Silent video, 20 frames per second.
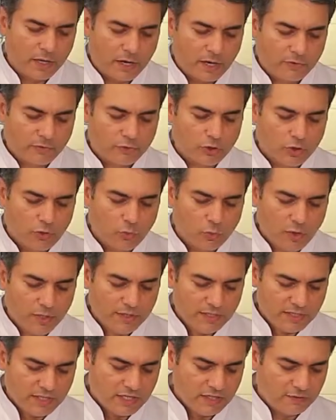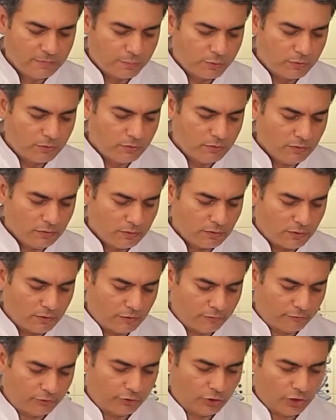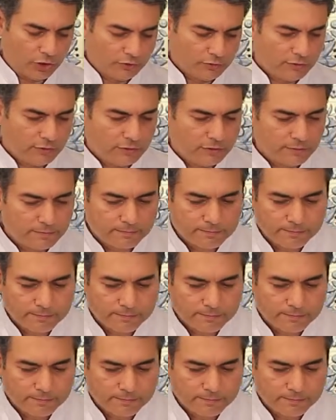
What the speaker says: I've got 1 teaspoon of salt,